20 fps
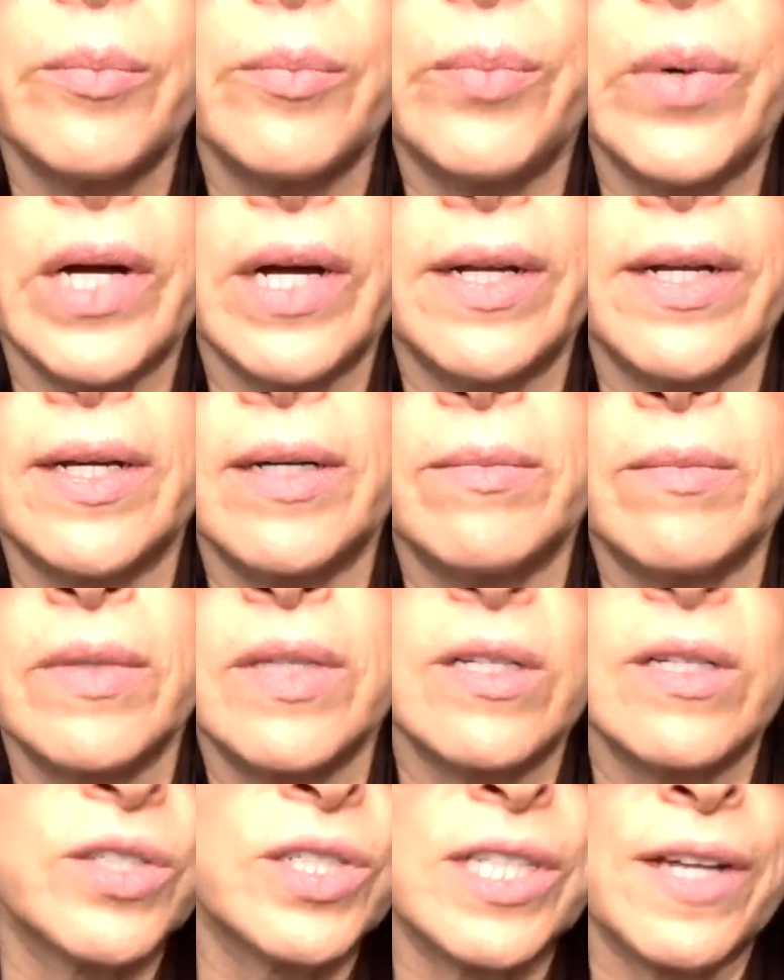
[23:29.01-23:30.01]
but um,
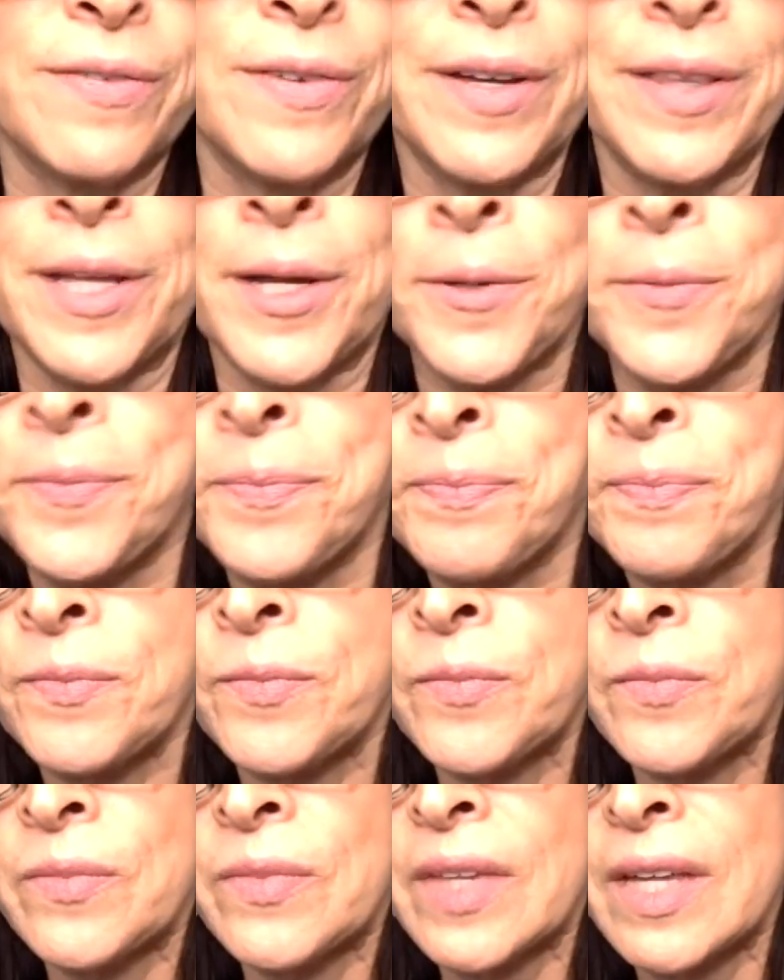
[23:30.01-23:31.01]
there's stuff on there.
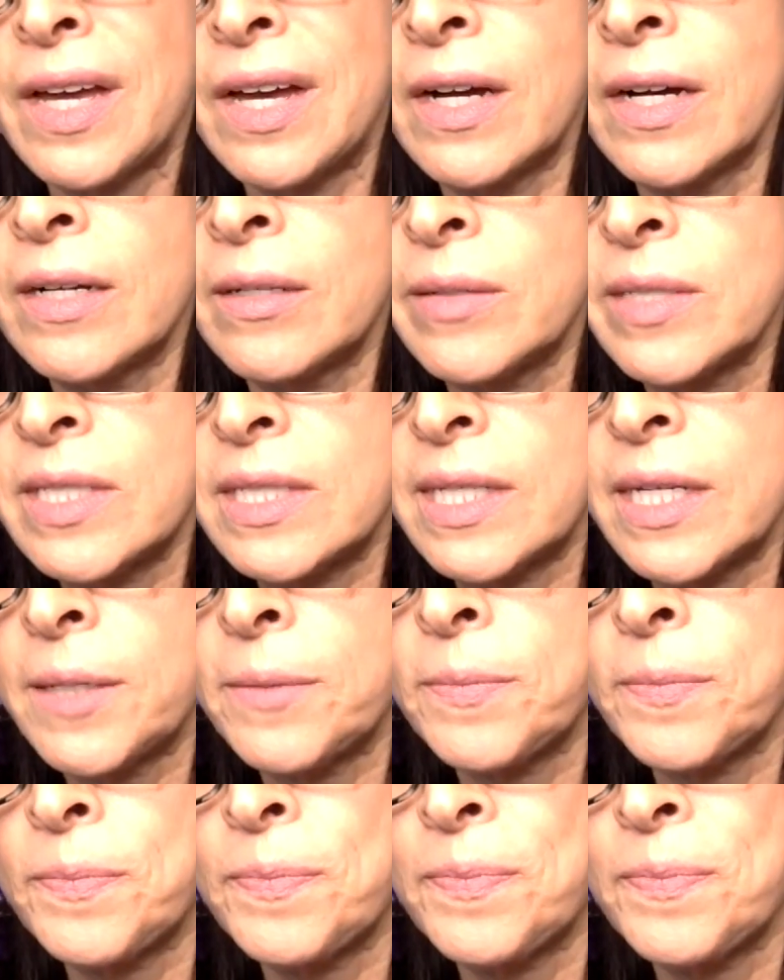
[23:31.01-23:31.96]
Uh, let's see.